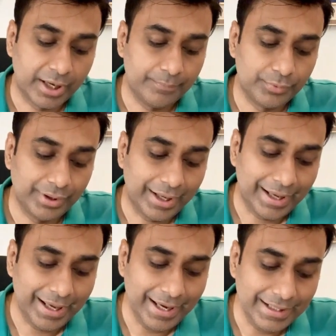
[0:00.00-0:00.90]
when I put
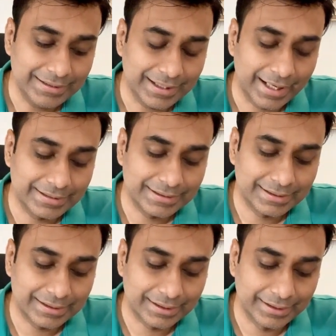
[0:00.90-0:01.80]
x as
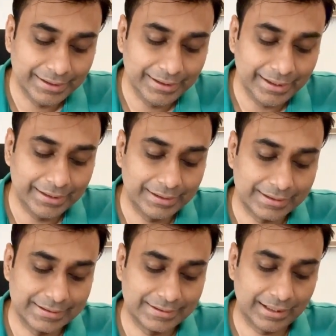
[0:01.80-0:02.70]
3 in
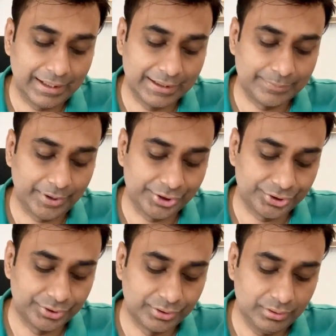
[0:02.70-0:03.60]
this
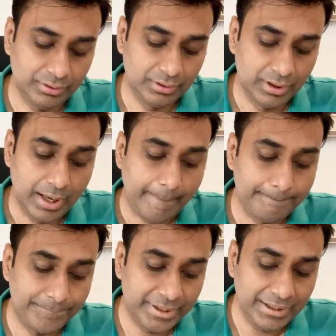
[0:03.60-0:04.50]
expression,
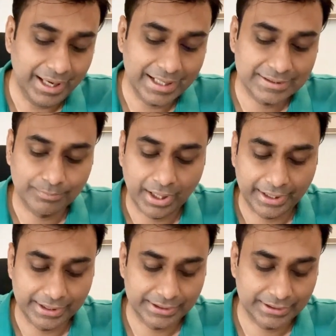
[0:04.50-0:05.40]
b as
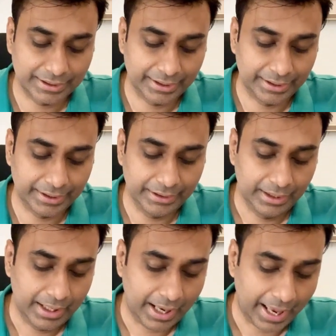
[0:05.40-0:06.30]
minus 3,
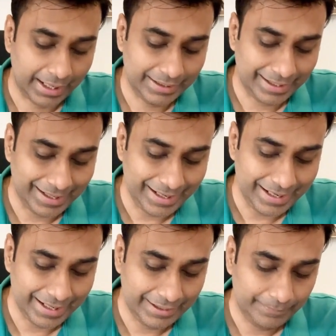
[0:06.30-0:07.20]
and
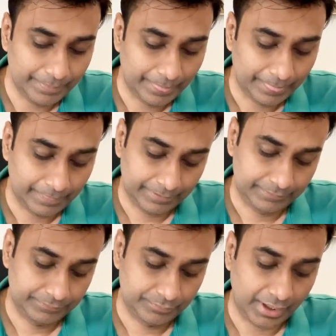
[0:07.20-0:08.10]
a
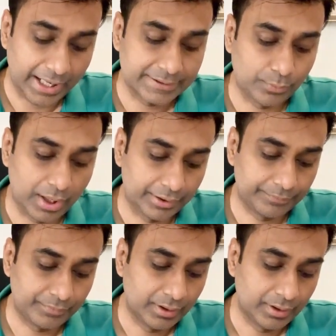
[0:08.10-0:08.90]
as 1.